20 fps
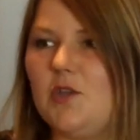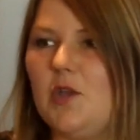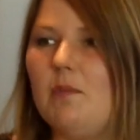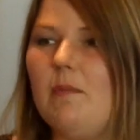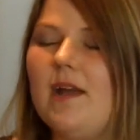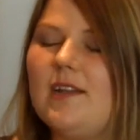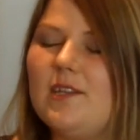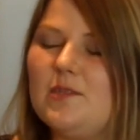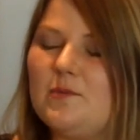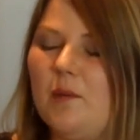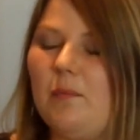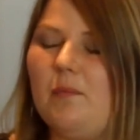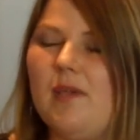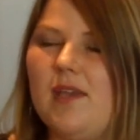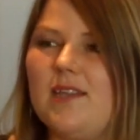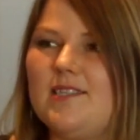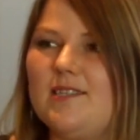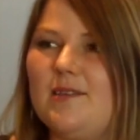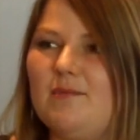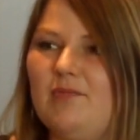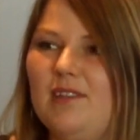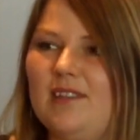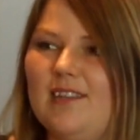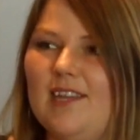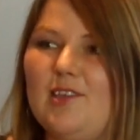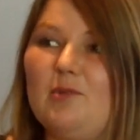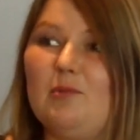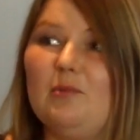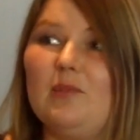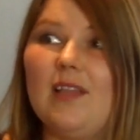So you might as well pick something
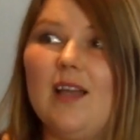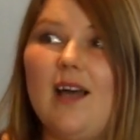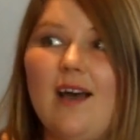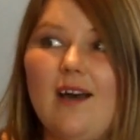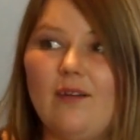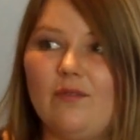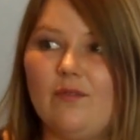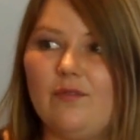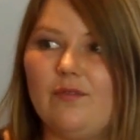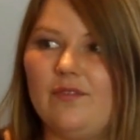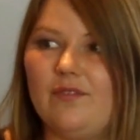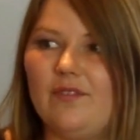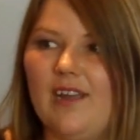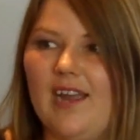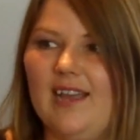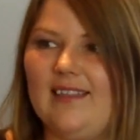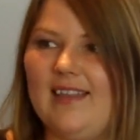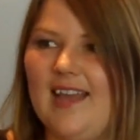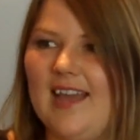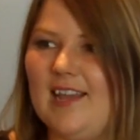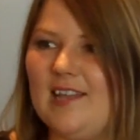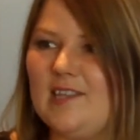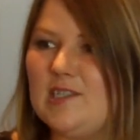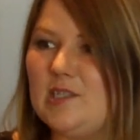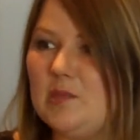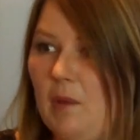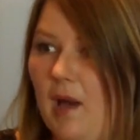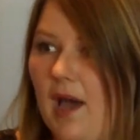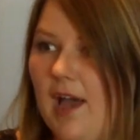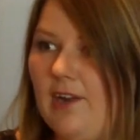that you love and that
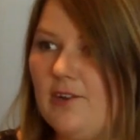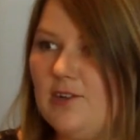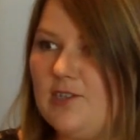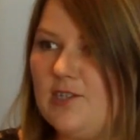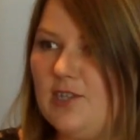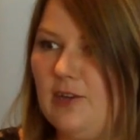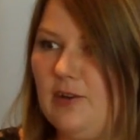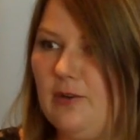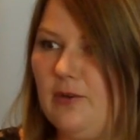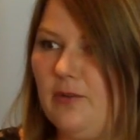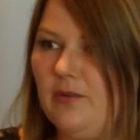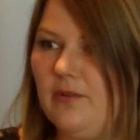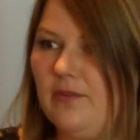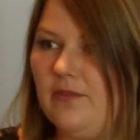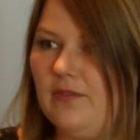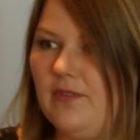inspires you,